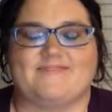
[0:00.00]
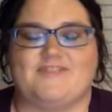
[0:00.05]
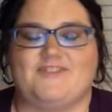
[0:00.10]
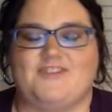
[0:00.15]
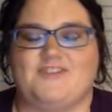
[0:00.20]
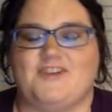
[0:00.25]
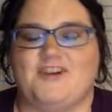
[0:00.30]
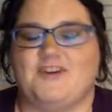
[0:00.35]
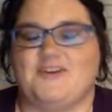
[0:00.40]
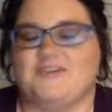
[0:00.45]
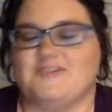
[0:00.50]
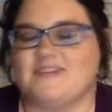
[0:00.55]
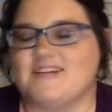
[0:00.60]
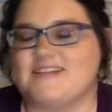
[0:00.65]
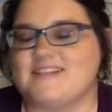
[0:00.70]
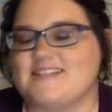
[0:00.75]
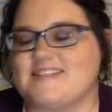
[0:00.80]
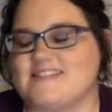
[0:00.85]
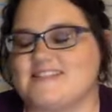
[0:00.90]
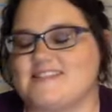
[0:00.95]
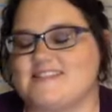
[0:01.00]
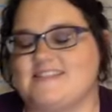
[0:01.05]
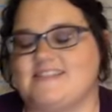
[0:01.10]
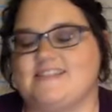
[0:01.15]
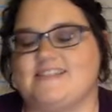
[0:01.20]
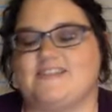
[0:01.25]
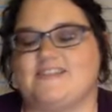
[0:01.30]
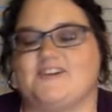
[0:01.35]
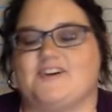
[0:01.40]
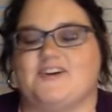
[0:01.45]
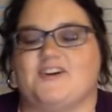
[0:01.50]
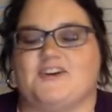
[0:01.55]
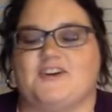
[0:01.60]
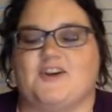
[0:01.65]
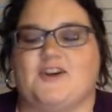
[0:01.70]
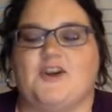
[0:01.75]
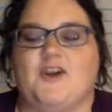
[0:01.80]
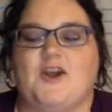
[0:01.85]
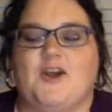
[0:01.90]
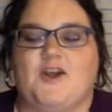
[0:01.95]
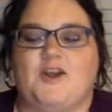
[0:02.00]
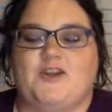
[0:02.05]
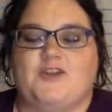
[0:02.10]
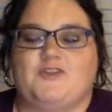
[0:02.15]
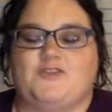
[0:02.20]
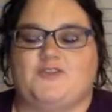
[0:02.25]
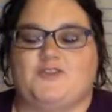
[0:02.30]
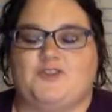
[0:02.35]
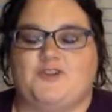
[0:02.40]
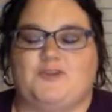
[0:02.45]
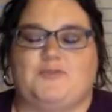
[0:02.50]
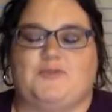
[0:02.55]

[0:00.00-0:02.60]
donuts, these are true